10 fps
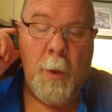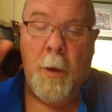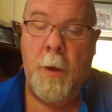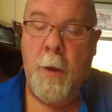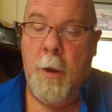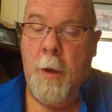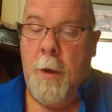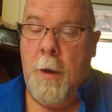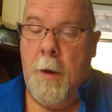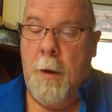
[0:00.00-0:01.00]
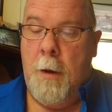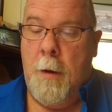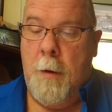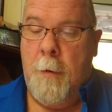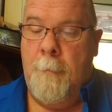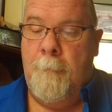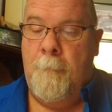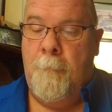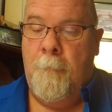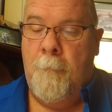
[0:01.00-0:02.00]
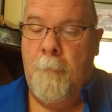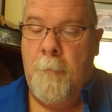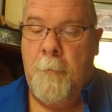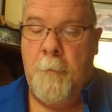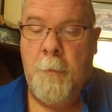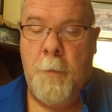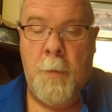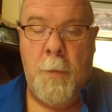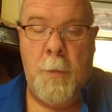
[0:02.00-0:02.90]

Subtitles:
(no one is talking)